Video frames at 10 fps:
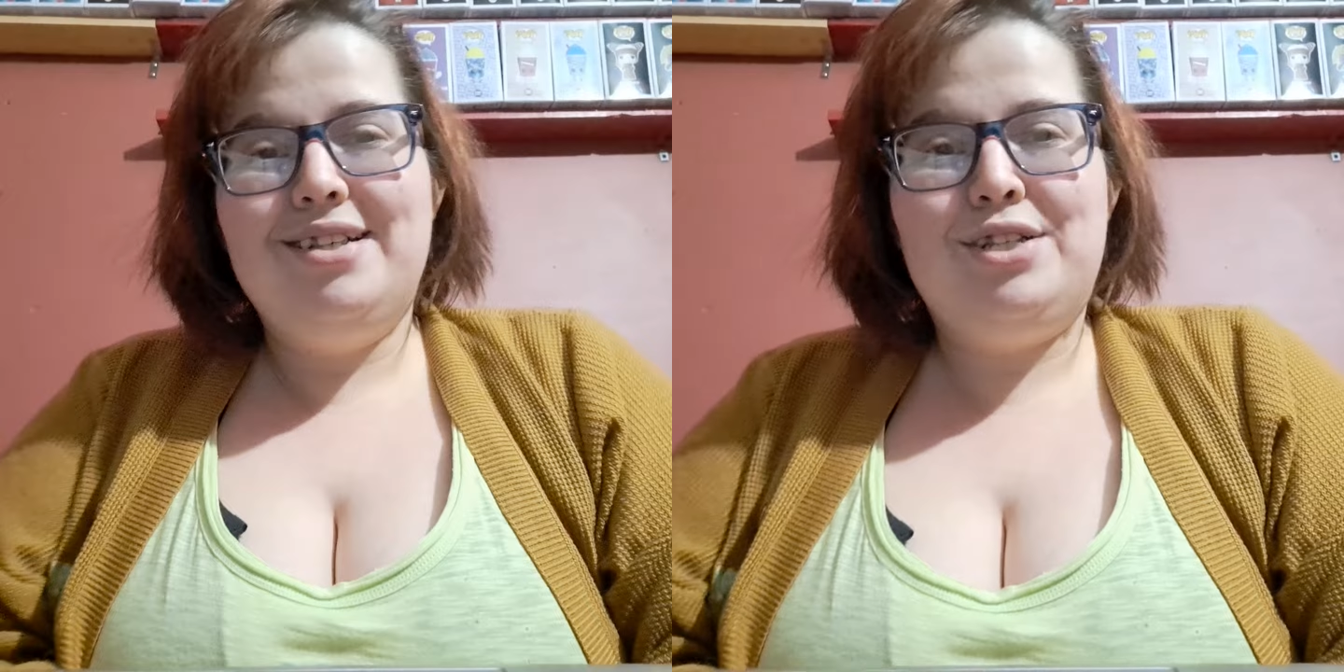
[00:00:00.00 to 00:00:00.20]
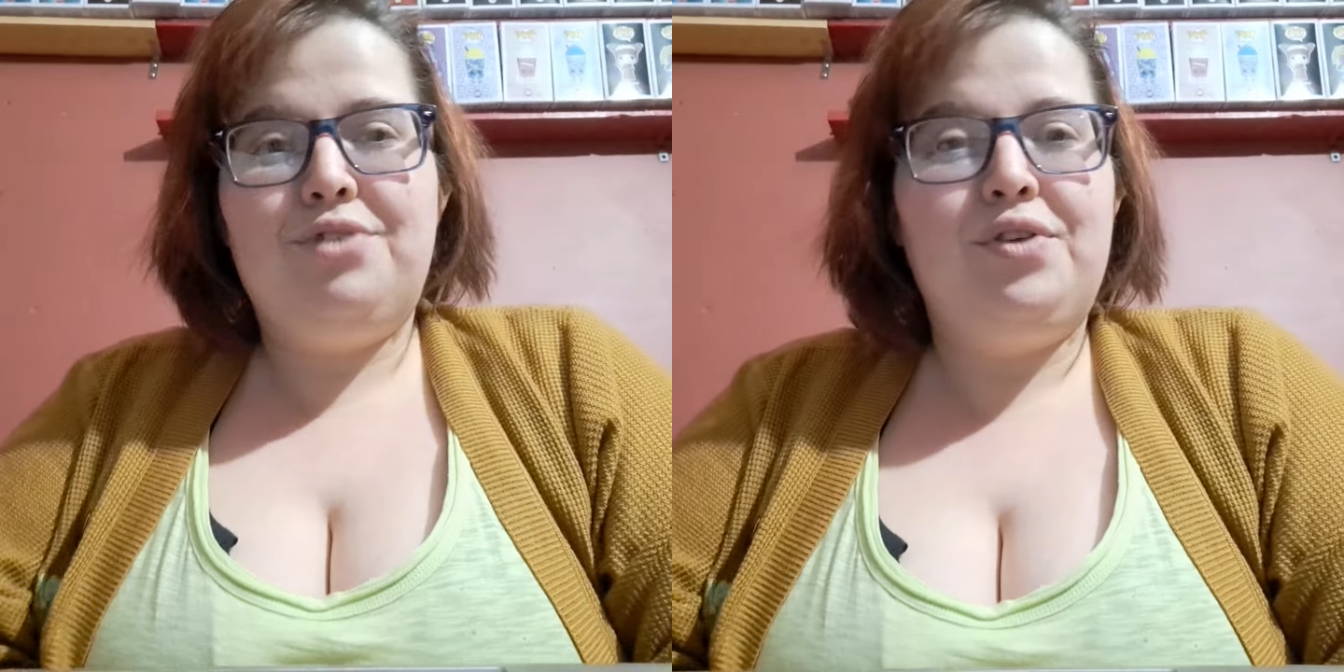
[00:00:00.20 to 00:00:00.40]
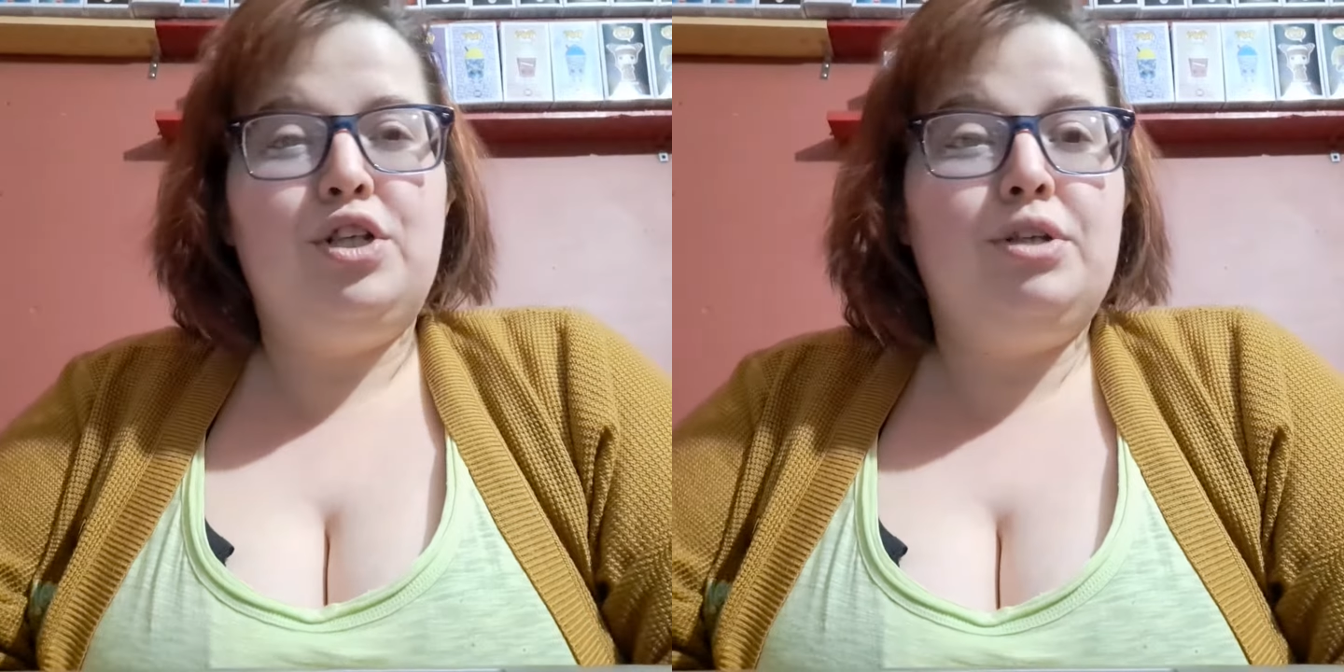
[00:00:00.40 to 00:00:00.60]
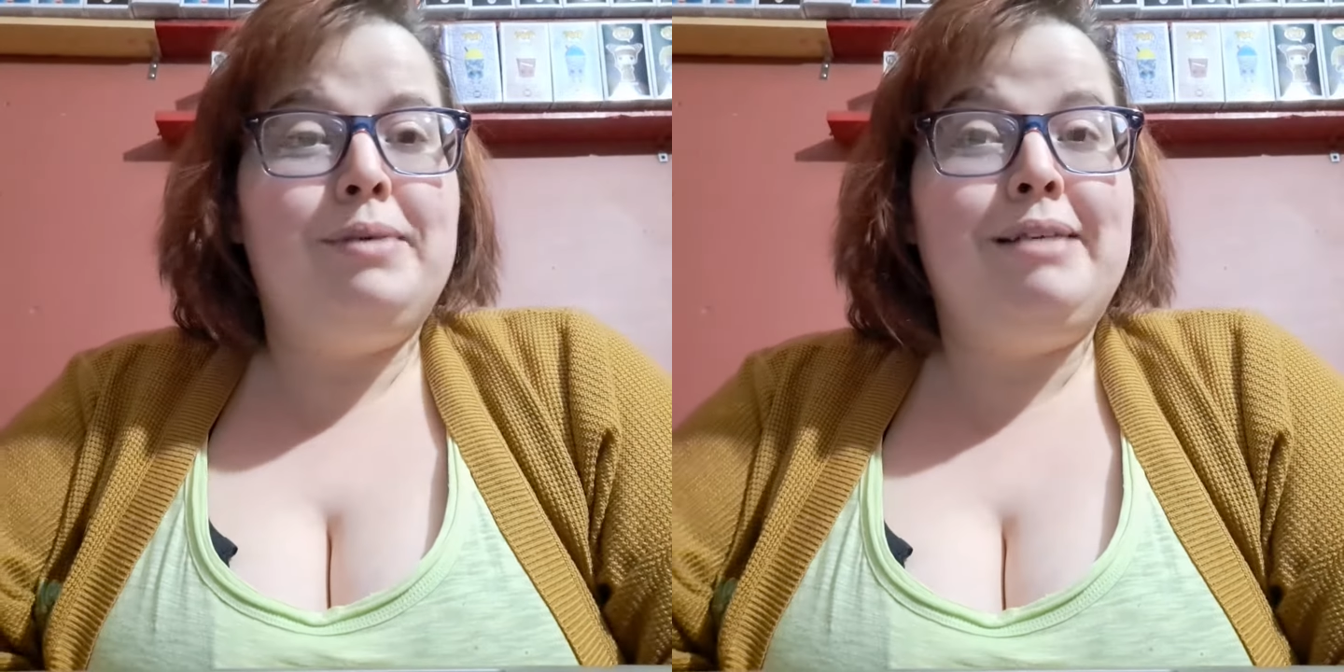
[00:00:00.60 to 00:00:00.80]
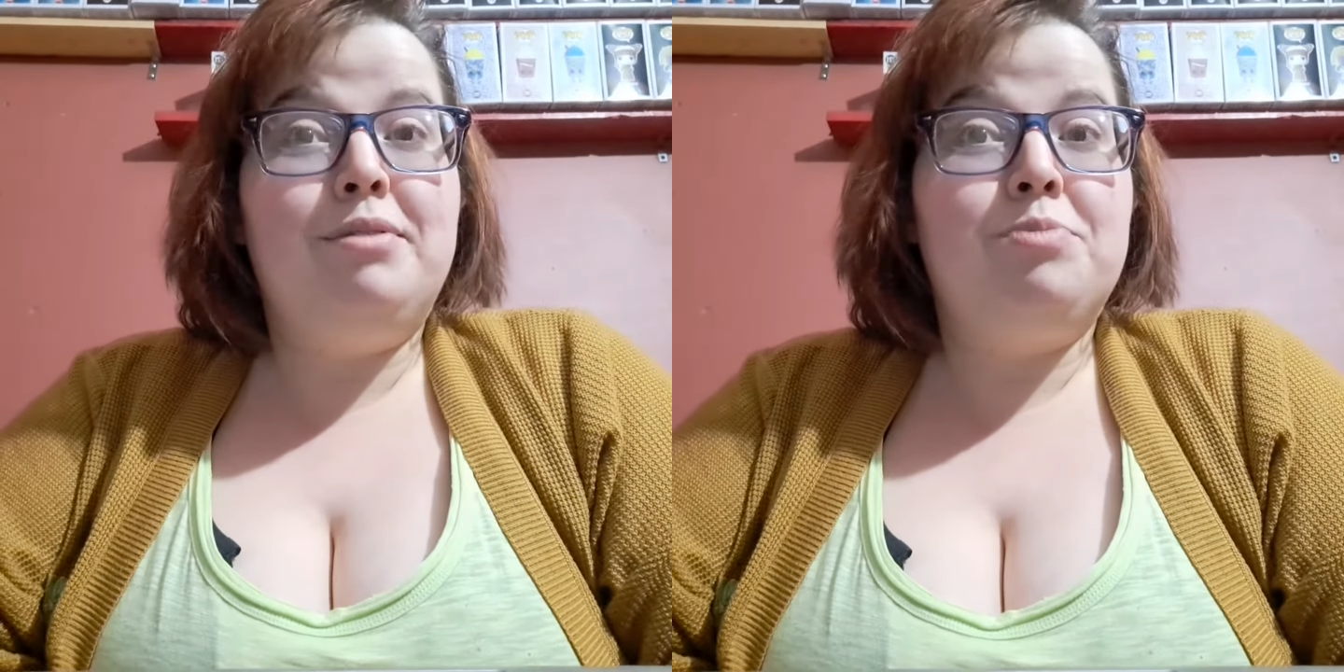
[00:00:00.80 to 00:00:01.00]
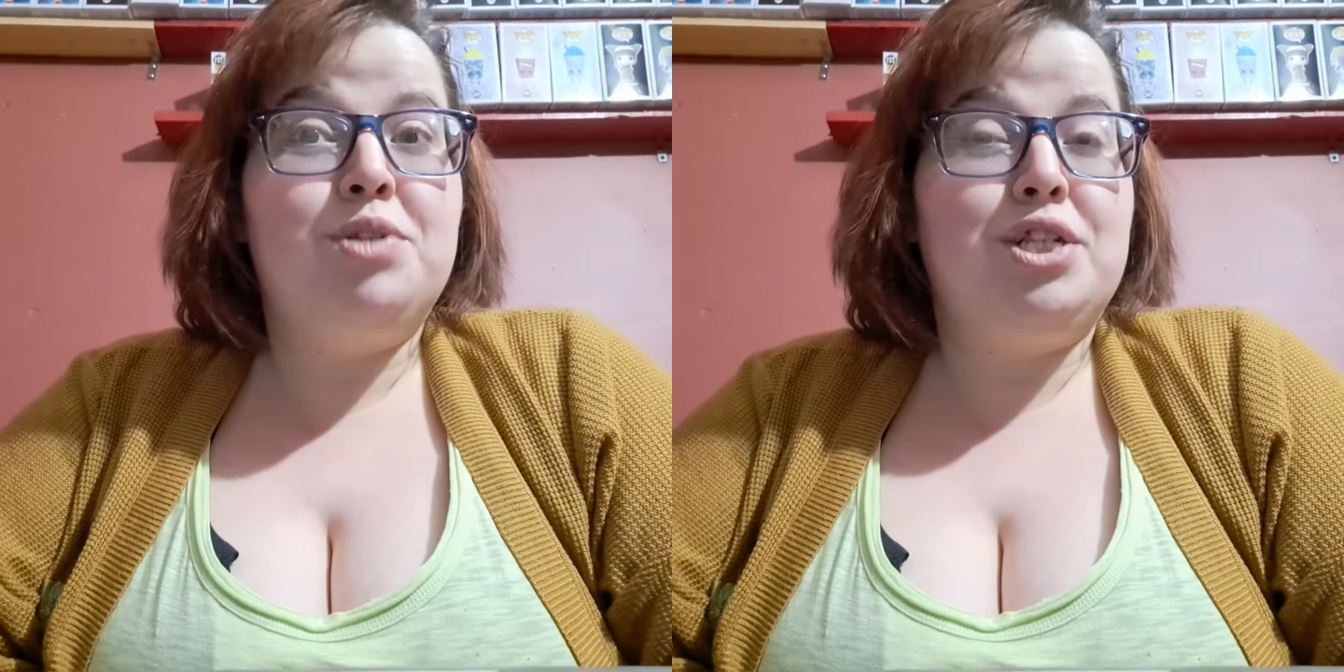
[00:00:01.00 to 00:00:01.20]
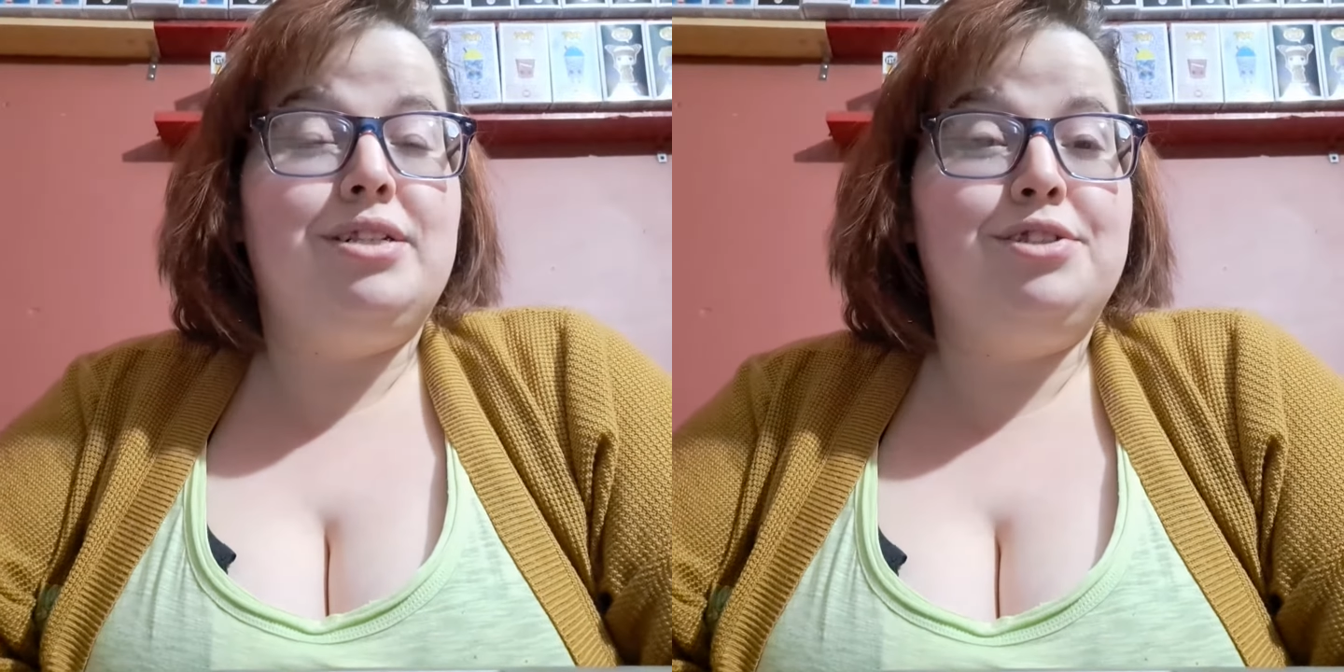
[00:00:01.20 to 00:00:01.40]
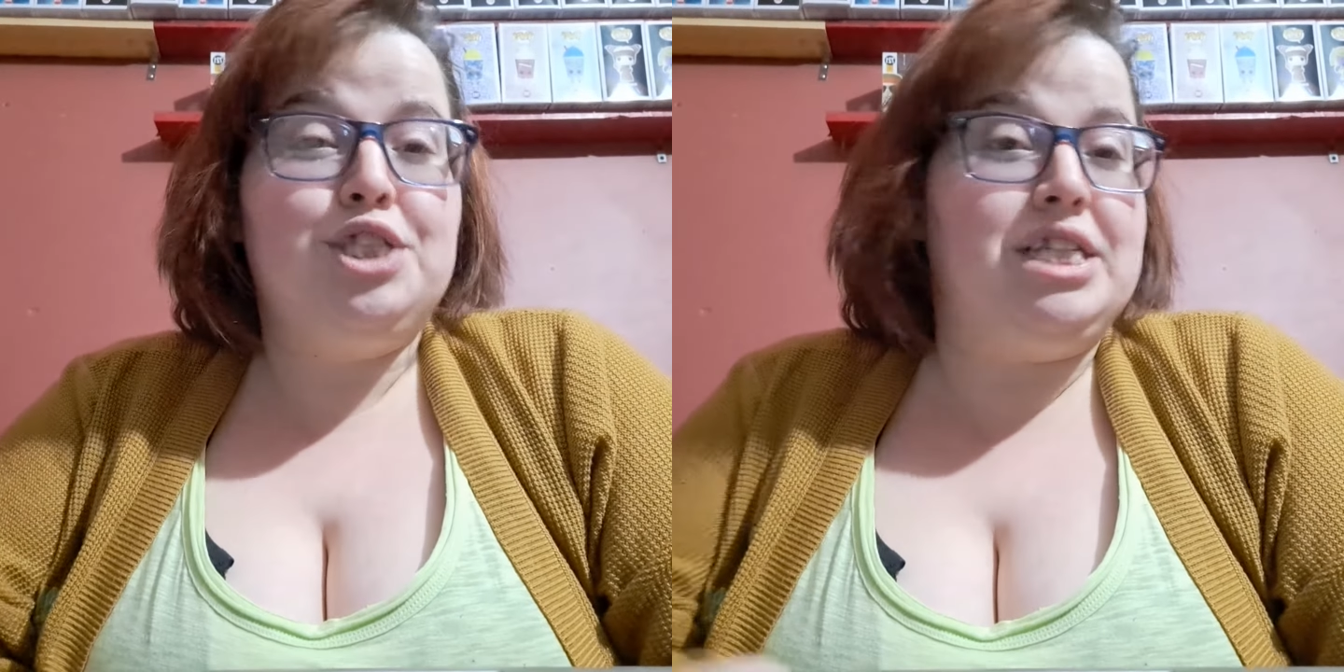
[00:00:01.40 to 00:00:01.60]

So if you don't know, my name is Michelle